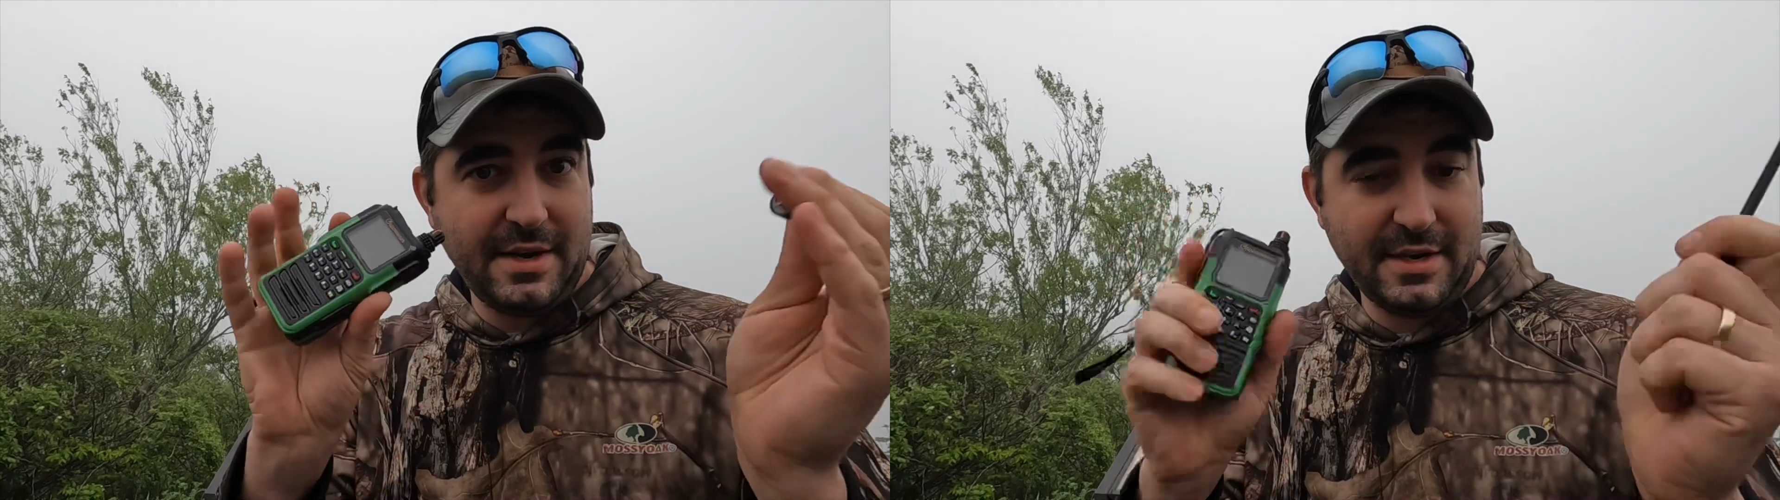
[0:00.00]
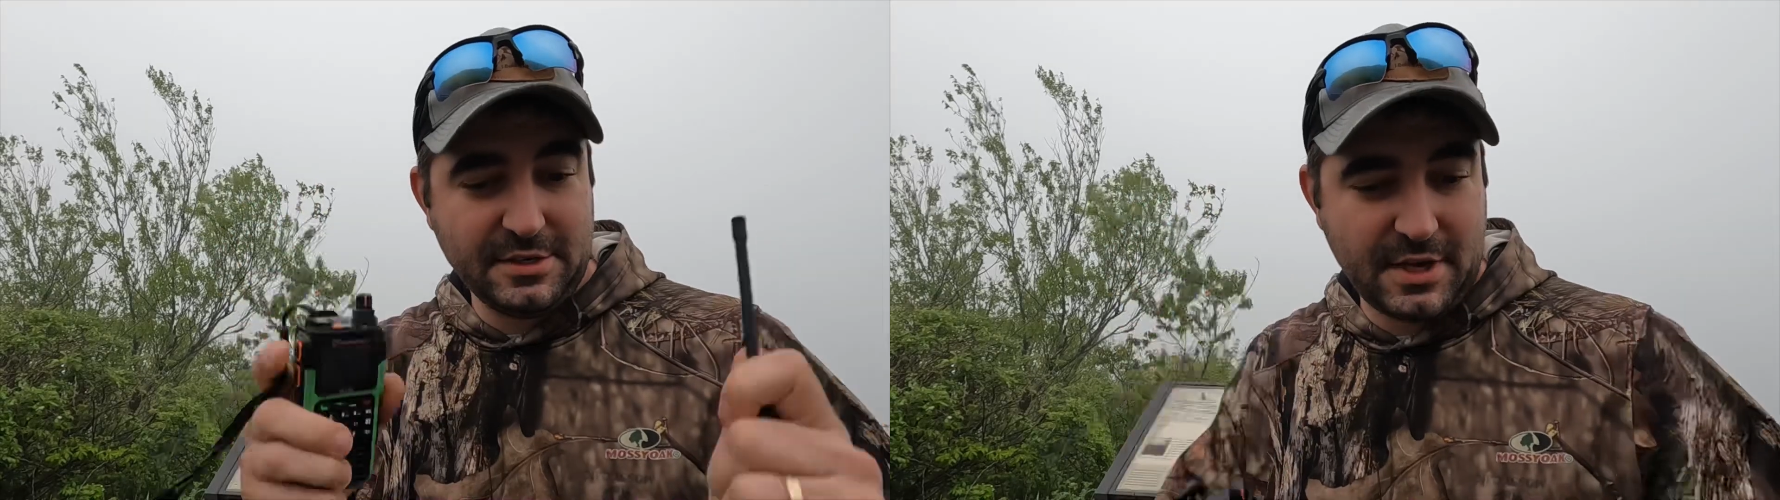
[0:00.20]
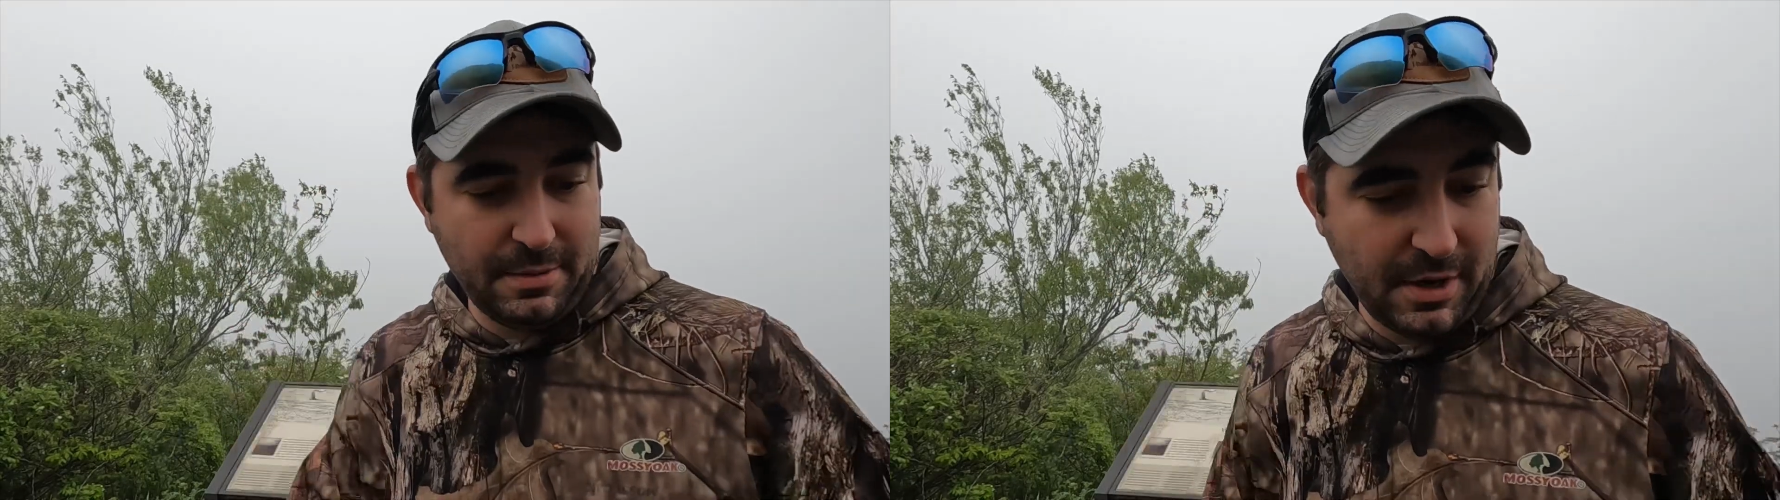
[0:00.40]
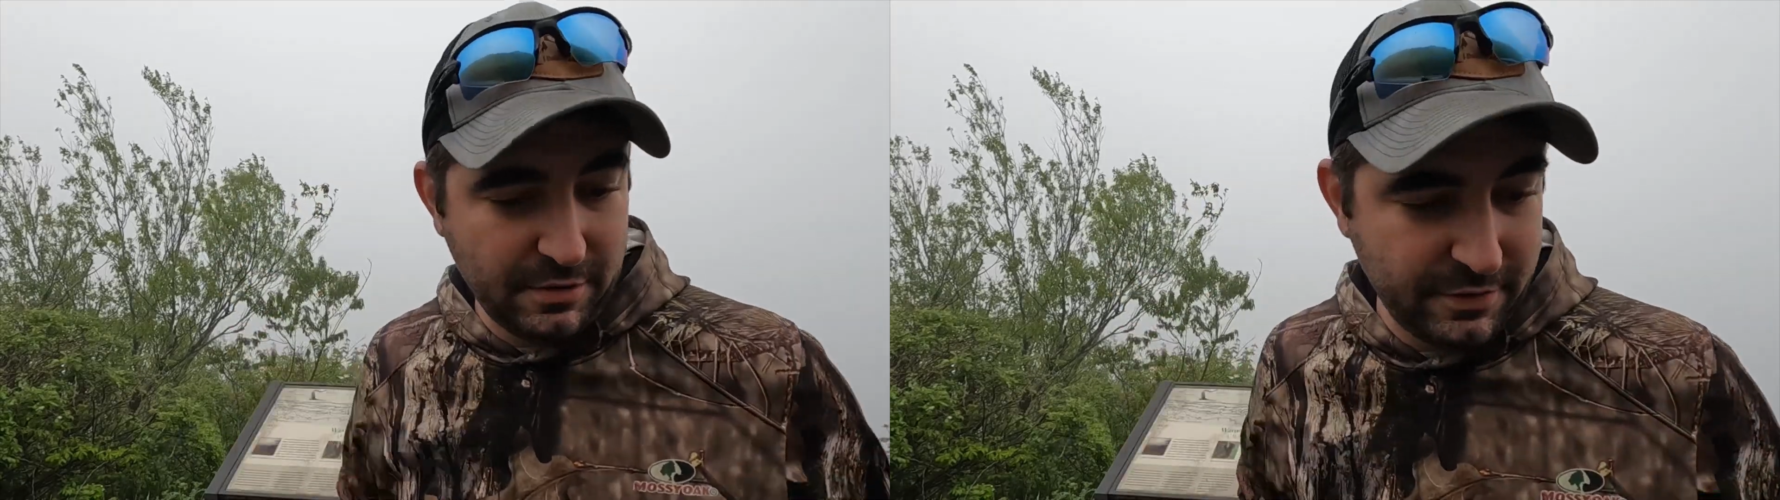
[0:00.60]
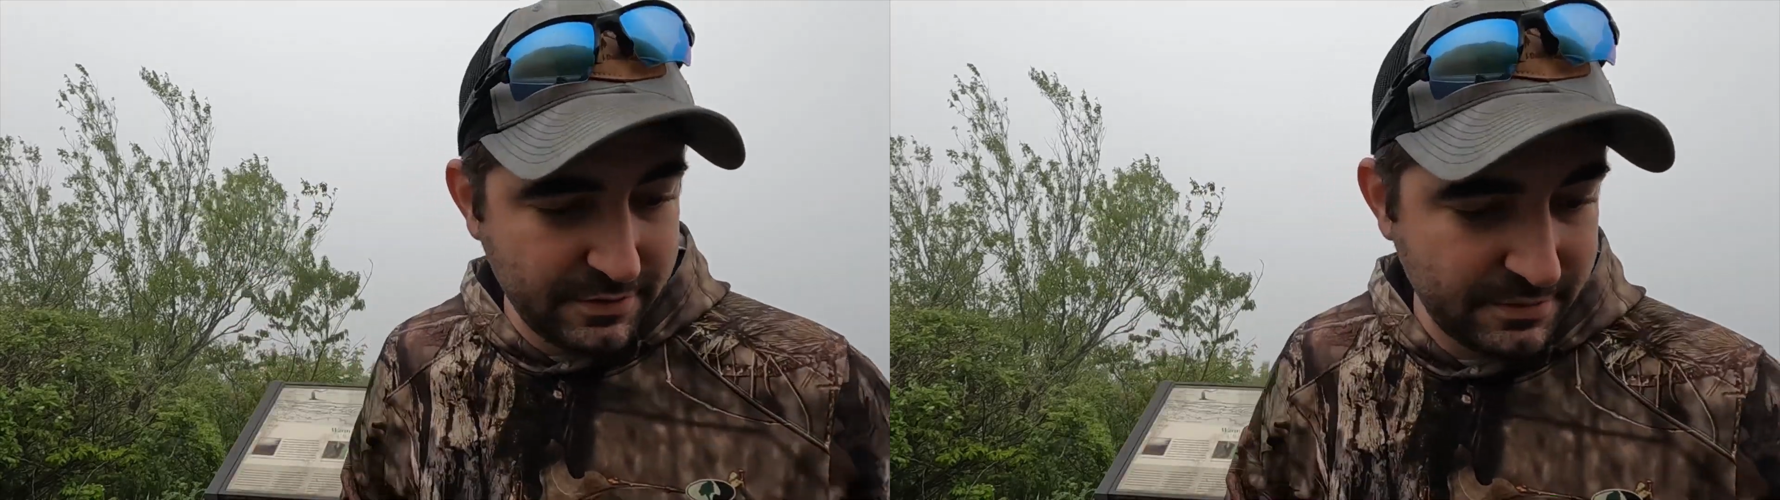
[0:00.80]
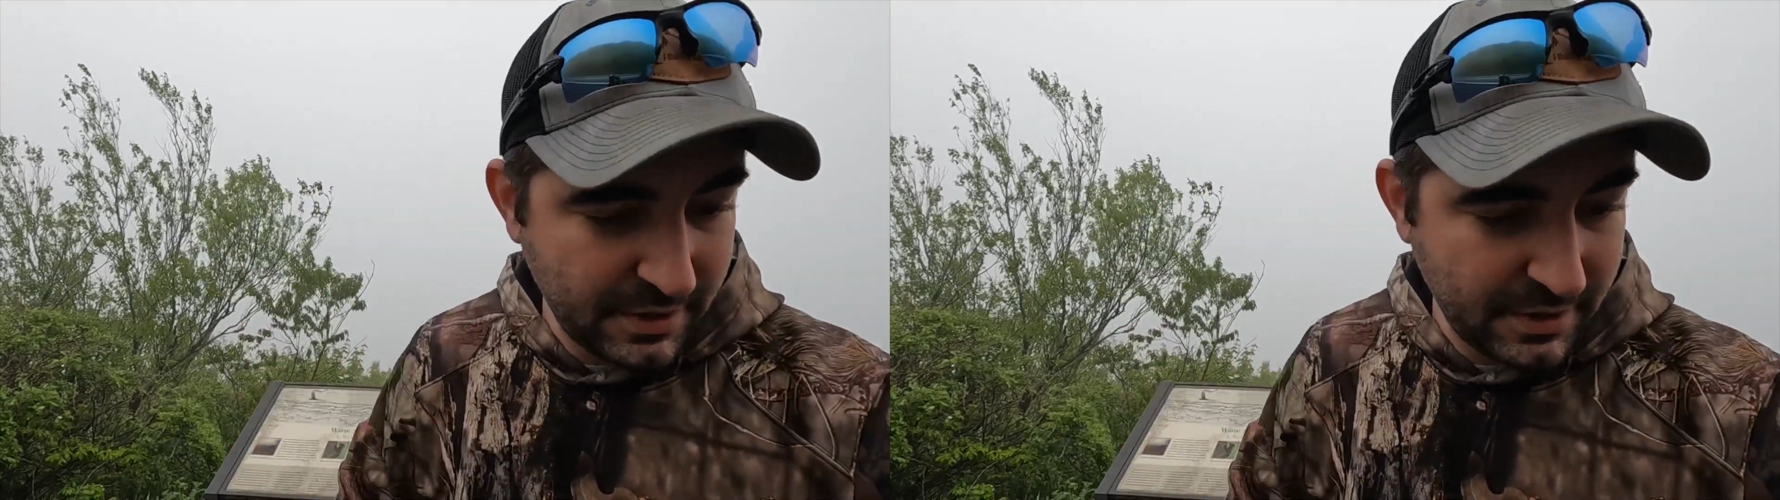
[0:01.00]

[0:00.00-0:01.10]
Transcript: antenna's come off.